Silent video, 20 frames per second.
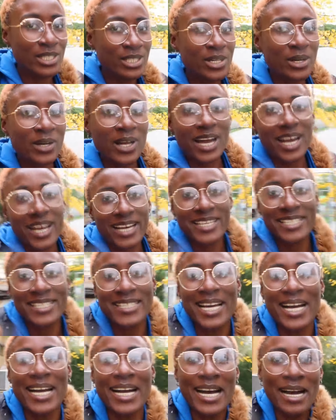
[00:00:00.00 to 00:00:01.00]
So guys,
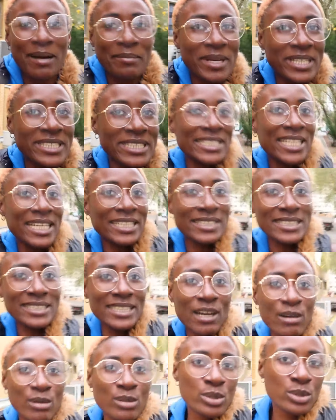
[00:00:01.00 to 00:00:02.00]
I'm heading out
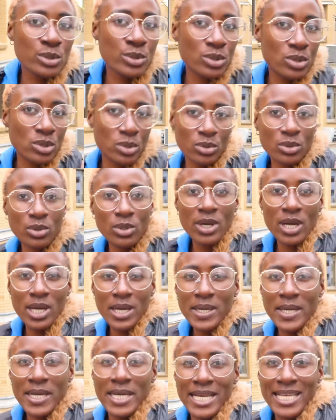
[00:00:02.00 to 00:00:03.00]
now to
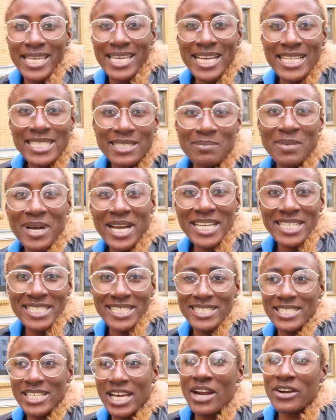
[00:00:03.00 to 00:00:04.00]
get my
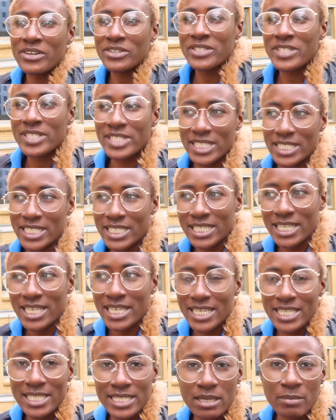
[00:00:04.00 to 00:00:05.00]
TRC.
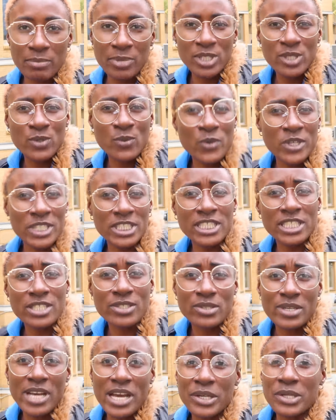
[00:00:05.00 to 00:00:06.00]
It's a bit
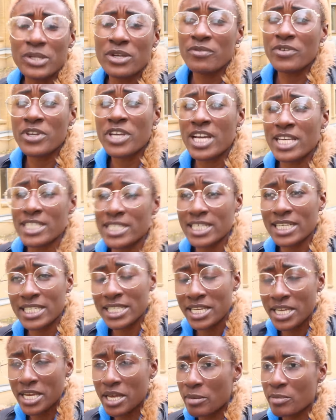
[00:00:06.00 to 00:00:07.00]
windy, so I don't know if you guys
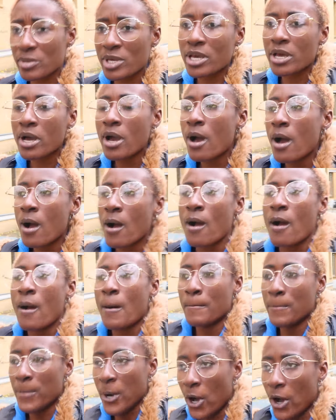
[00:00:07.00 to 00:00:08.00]
can hear me,
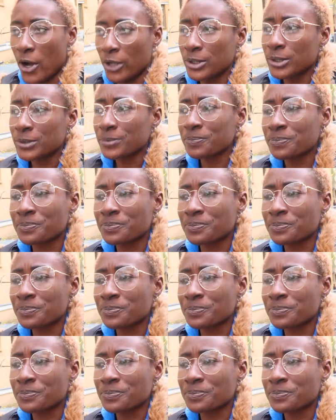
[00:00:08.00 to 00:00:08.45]
but